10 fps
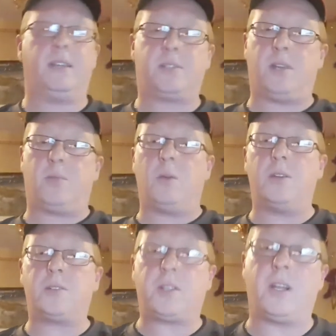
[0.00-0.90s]
So,
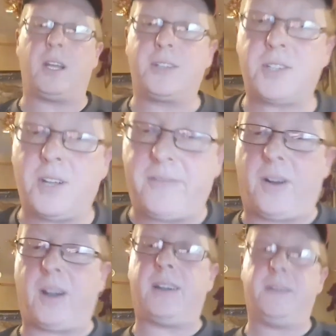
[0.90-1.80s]
winners tonight so
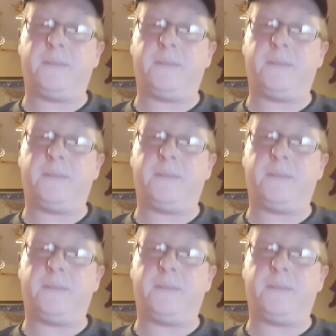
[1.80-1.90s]
far.